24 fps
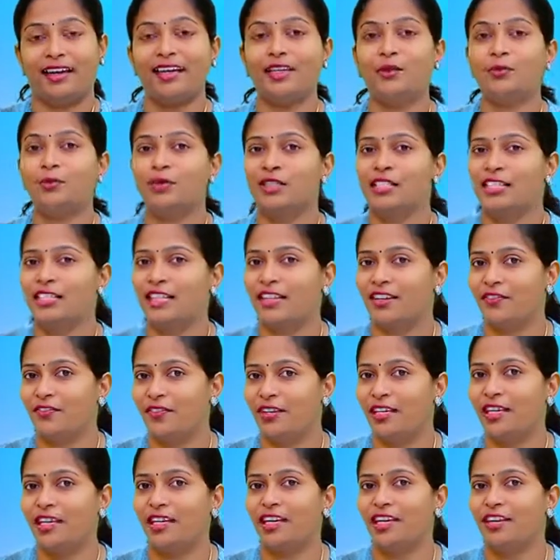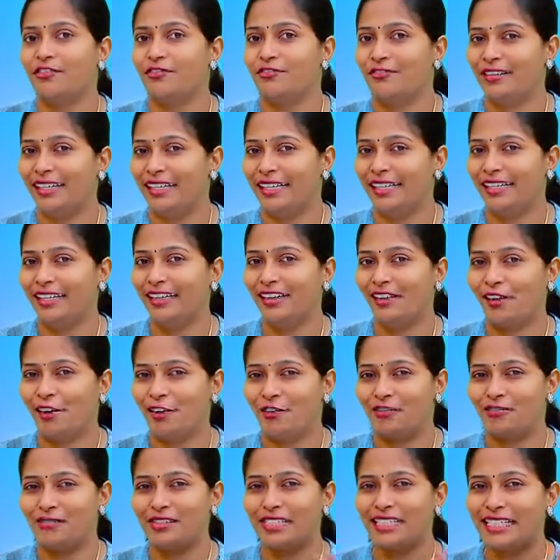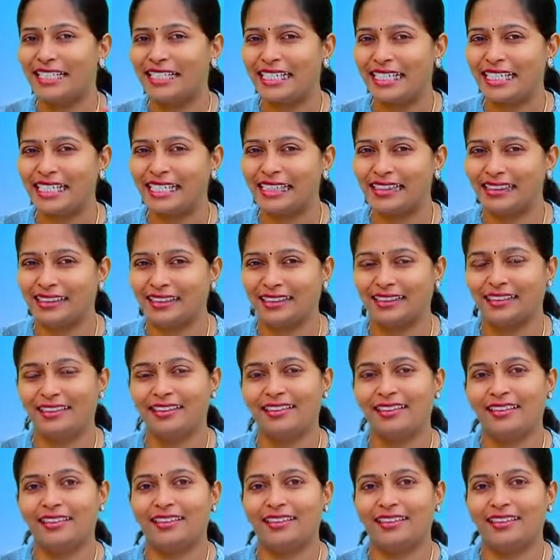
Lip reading: It was giving a feeling of tickle.